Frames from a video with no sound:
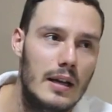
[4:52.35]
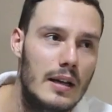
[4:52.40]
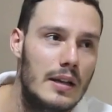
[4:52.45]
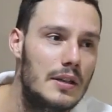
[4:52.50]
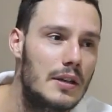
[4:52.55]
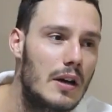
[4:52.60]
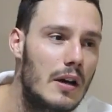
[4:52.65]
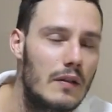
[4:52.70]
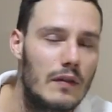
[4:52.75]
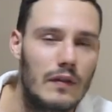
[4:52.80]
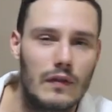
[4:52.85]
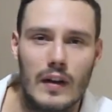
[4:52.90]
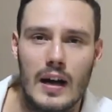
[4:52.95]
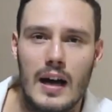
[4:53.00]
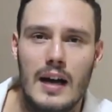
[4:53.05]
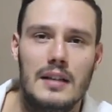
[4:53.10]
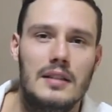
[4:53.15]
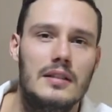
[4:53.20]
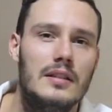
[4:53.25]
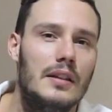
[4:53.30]
you know,
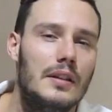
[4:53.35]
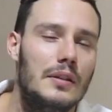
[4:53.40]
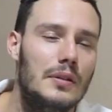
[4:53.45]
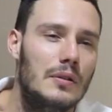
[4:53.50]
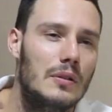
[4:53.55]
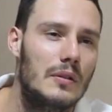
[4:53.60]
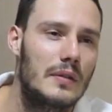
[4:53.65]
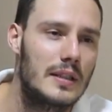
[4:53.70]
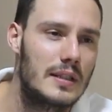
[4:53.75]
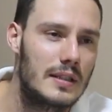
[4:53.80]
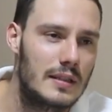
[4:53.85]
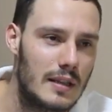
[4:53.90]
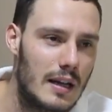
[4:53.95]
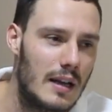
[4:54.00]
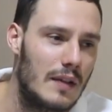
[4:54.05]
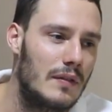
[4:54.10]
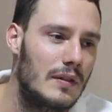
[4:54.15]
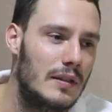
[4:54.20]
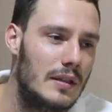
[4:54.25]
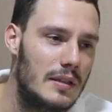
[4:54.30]
fasting and all this
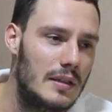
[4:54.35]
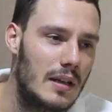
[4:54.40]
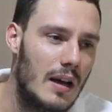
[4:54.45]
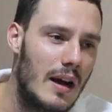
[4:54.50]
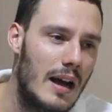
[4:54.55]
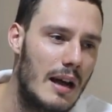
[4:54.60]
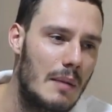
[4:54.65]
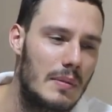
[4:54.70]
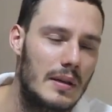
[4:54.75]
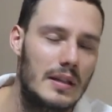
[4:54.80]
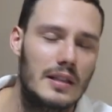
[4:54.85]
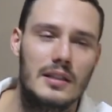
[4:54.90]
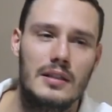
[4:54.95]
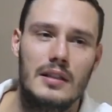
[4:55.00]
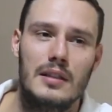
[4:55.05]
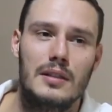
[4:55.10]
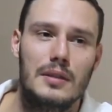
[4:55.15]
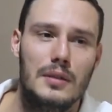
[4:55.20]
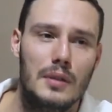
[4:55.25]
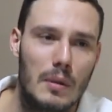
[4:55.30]
stuff and a diet, but it's
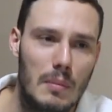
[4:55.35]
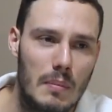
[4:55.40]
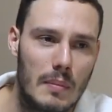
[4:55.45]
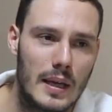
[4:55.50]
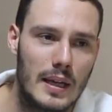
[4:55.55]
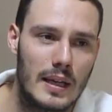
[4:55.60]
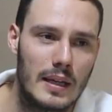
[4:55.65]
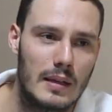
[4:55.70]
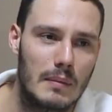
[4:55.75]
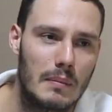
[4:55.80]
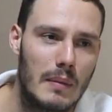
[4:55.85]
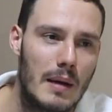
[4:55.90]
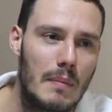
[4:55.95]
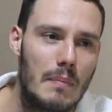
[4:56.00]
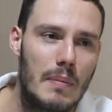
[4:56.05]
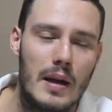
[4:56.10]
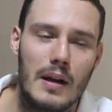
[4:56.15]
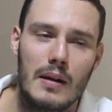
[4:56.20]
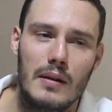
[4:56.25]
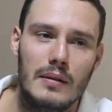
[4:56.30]
just not me and my
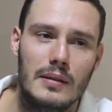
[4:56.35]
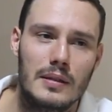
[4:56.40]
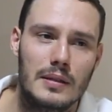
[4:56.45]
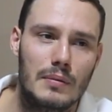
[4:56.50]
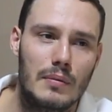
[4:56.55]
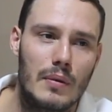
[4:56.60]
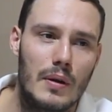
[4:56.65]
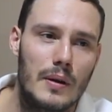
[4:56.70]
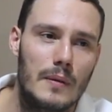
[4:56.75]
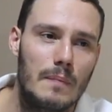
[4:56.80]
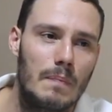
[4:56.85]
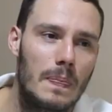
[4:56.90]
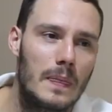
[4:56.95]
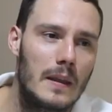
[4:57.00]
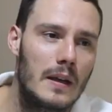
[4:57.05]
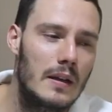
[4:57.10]
parents won't